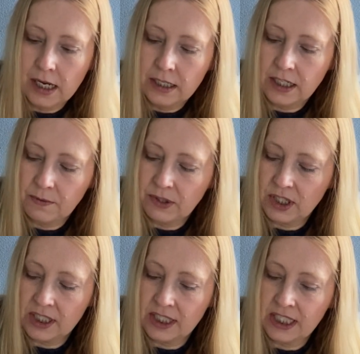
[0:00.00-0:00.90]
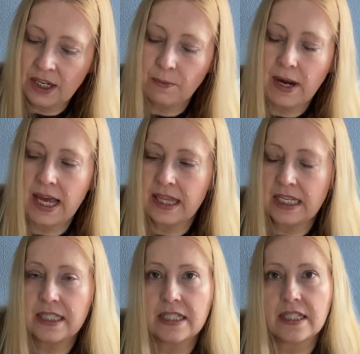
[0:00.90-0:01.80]
so we'll just see where
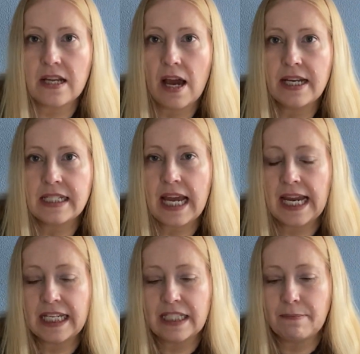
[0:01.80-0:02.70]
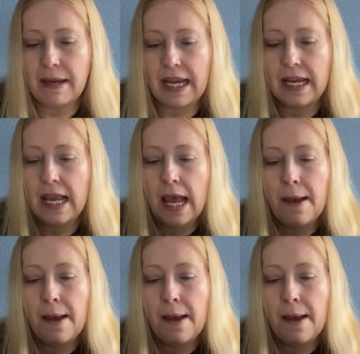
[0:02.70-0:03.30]
this design takes me.